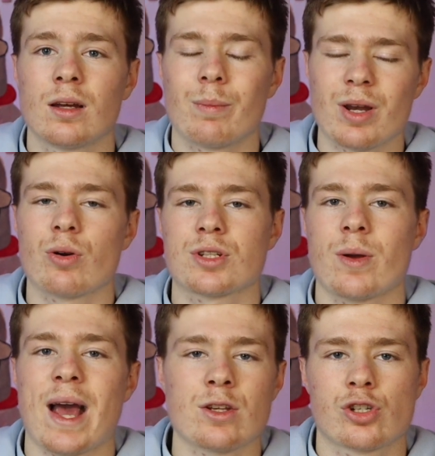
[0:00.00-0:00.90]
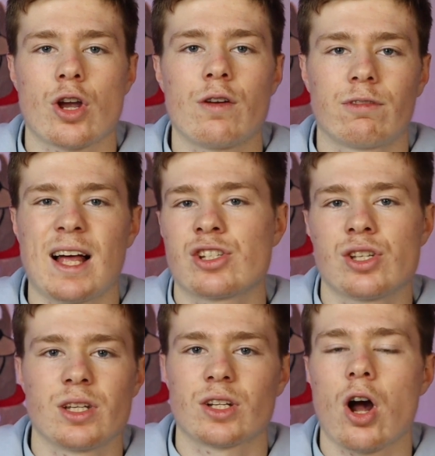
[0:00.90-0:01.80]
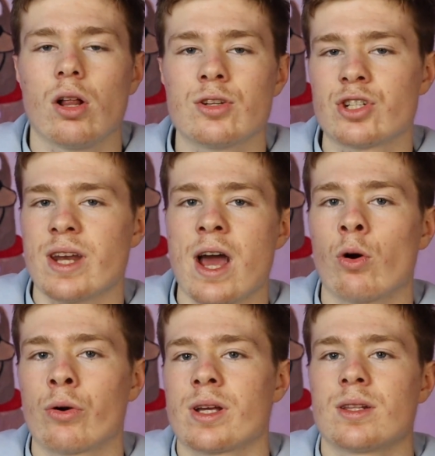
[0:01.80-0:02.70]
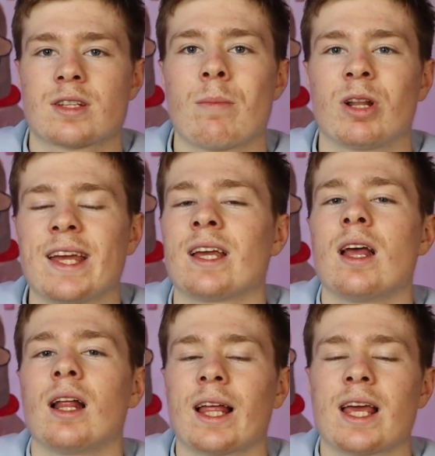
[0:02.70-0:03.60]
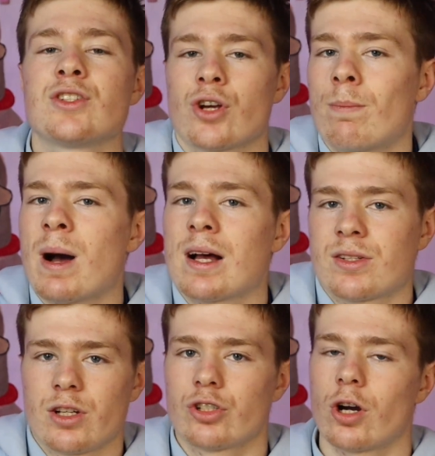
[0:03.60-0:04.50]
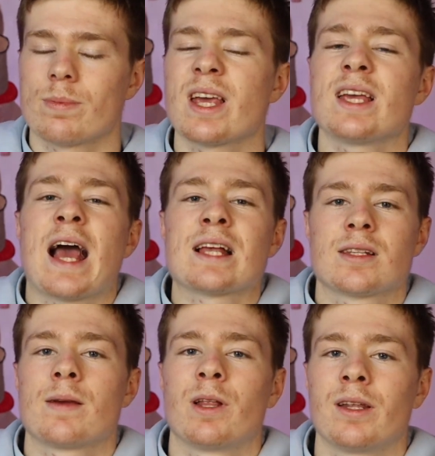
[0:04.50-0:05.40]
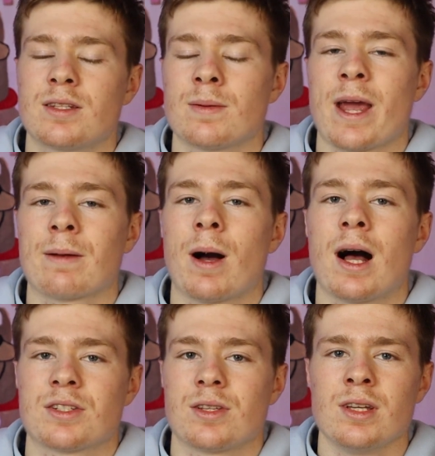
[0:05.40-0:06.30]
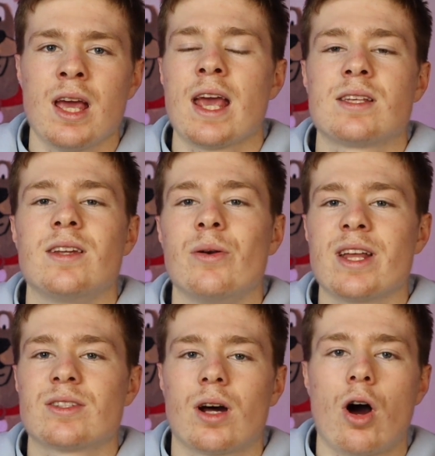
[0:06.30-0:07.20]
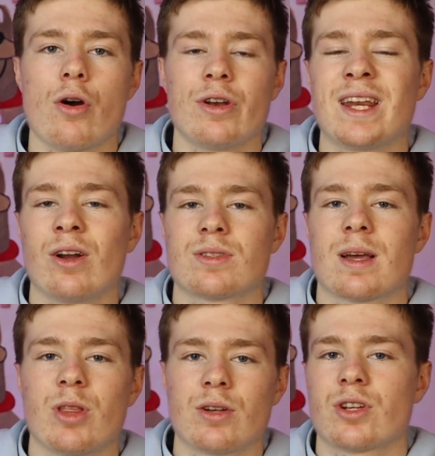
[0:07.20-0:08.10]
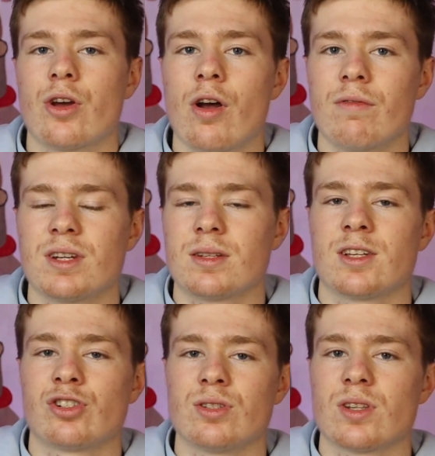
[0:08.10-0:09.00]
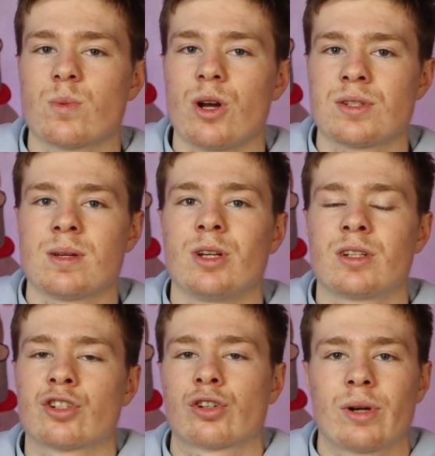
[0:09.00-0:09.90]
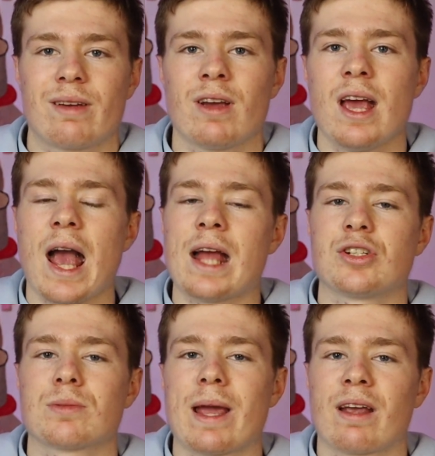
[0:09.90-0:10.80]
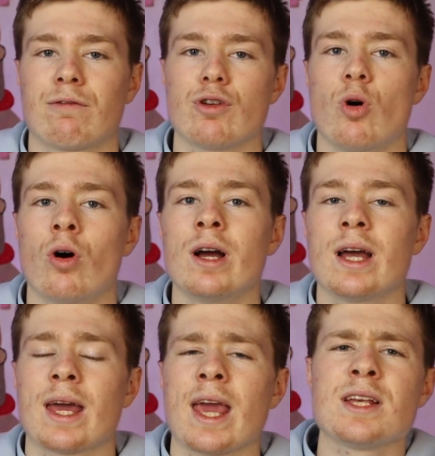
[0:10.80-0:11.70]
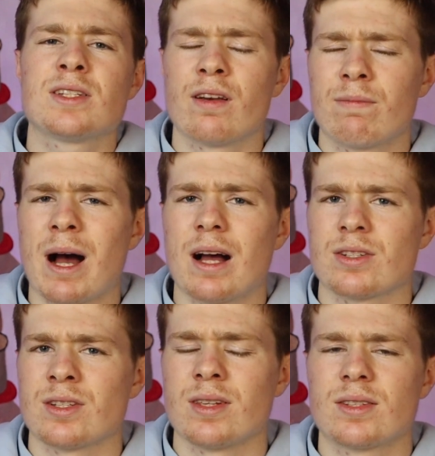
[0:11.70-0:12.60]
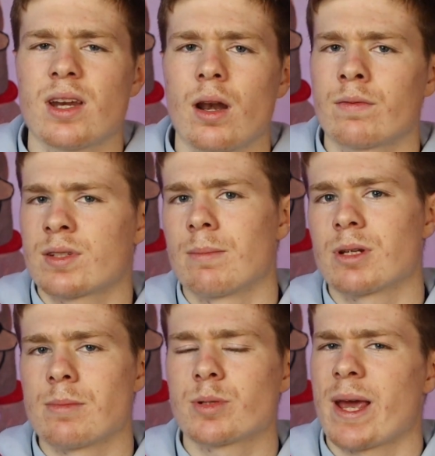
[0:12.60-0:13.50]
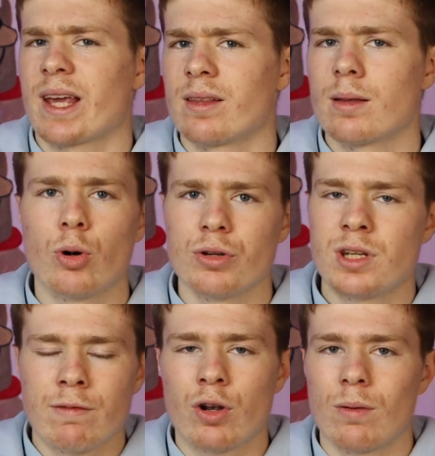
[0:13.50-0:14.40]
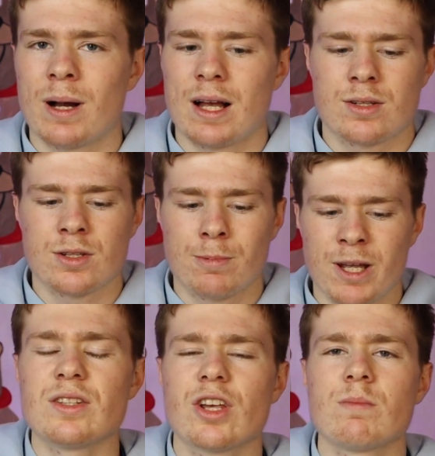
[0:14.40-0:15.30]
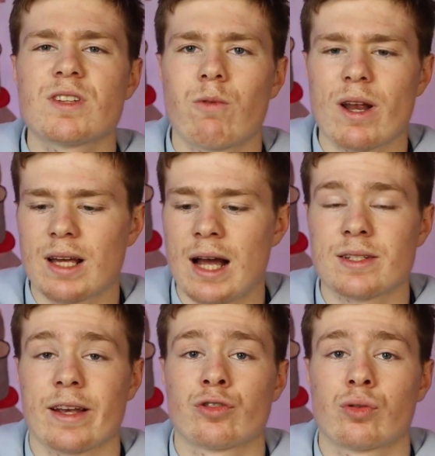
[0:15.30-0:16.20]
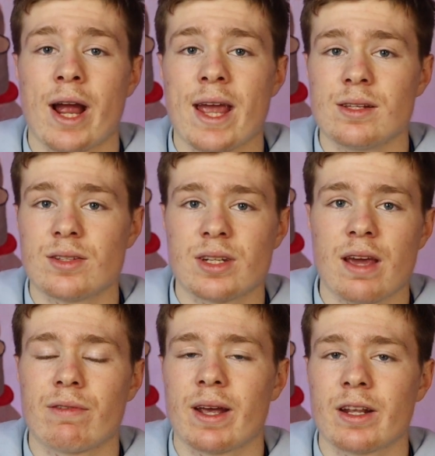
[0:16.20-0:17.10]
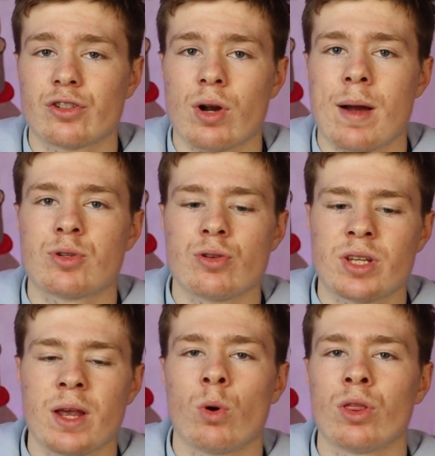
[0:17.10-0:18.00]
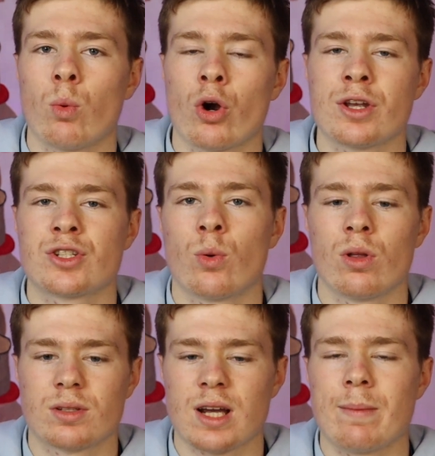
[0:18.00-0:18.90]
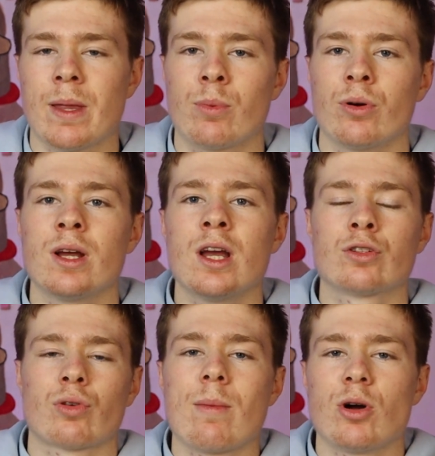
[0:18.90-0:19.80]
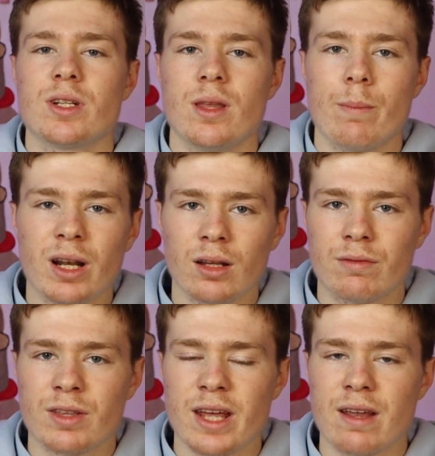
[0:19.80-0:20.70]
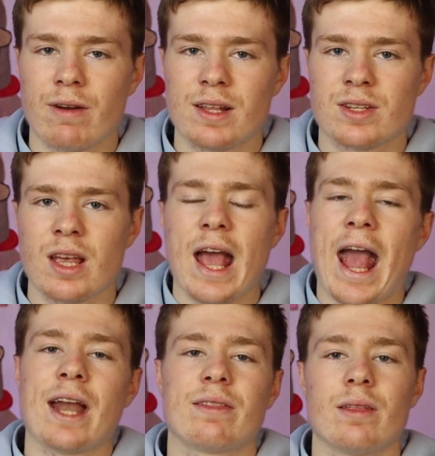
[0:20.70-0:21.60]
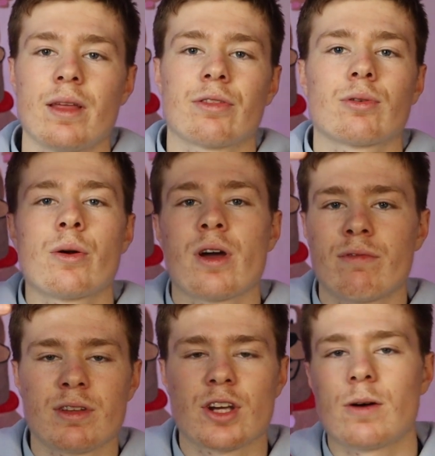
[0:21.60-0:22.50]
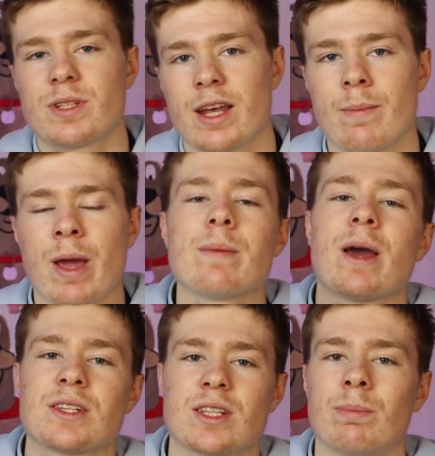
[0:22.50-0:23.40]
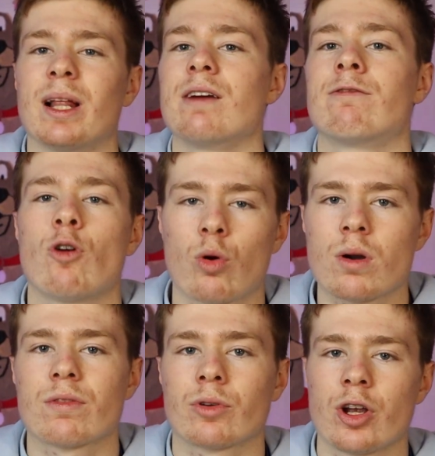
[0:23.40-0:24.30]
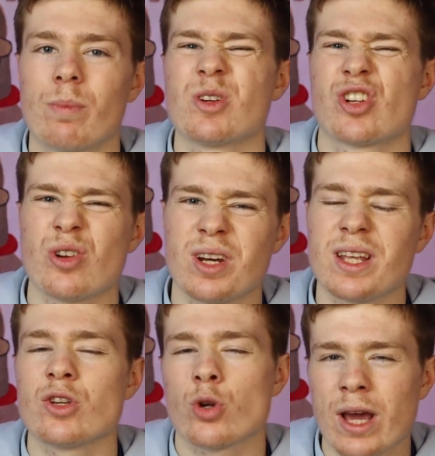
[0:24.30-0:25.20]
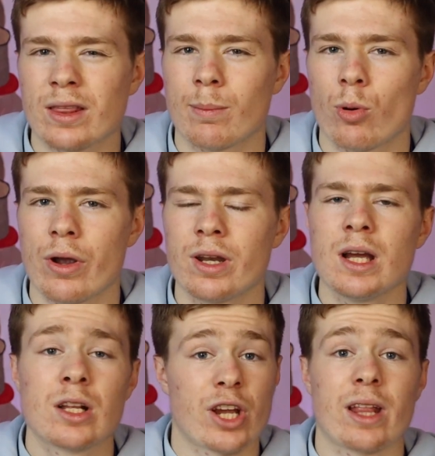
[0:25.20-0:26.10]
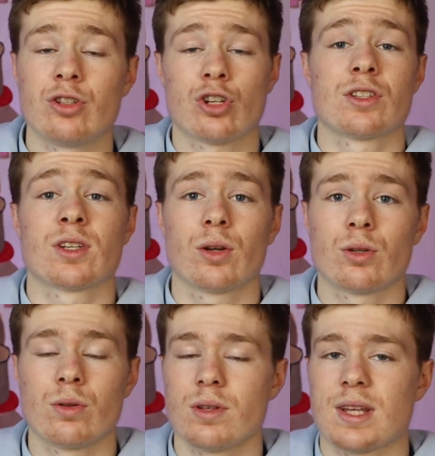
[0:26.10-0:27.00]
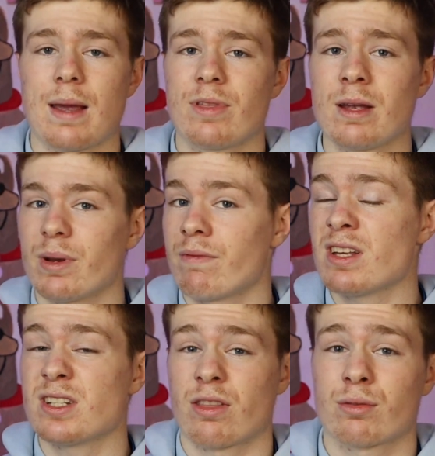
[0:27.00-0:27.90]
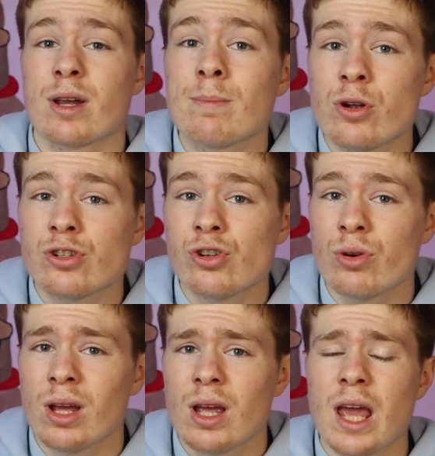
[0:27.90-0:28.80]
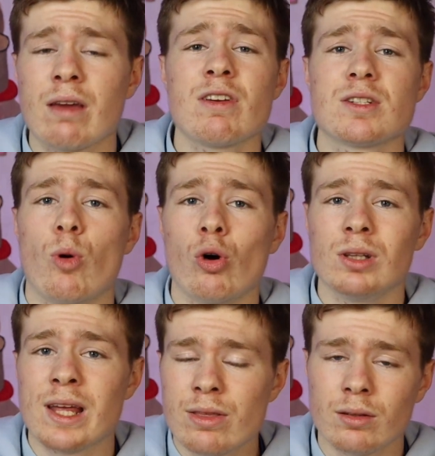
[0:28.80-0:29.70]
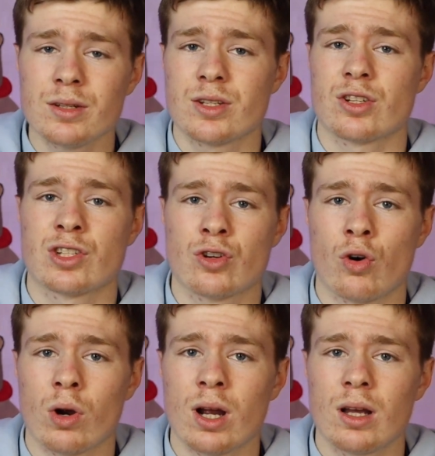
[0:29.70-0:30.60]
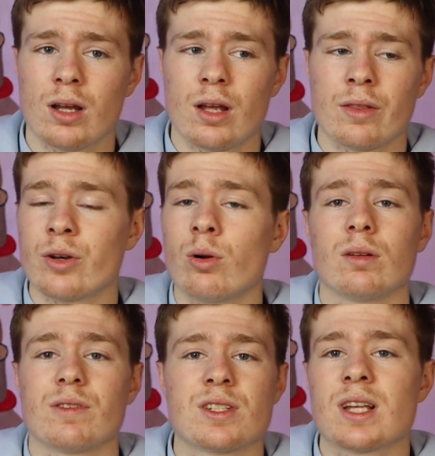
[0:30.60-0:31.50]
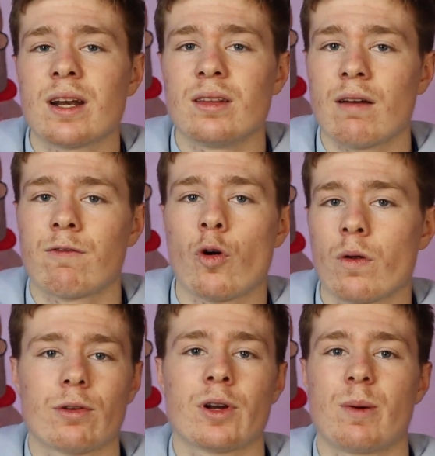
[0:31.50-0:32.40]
but he also has shown flashes in college and now already in summer league. Like, he's got passing chops. He has the ability to make passes. He still needs to hone in on some of those turnover decisions as well, similar to Sharif, and just make a few more easier passes instead of sometimes making the more difficult passes. But in terms of when guys like Trey and Steph are getting trapped, you see what the Warriors do all the time. They put Draymond in the middle of the defense and then they throw it over the top to him. He makes the play. 4-on-3 opportunity. You get the point. Jalen Johnson could do the same thing. But if he's a three-point shooter, if he's more lethal as a scorer, then all of a sudden that 4-on-3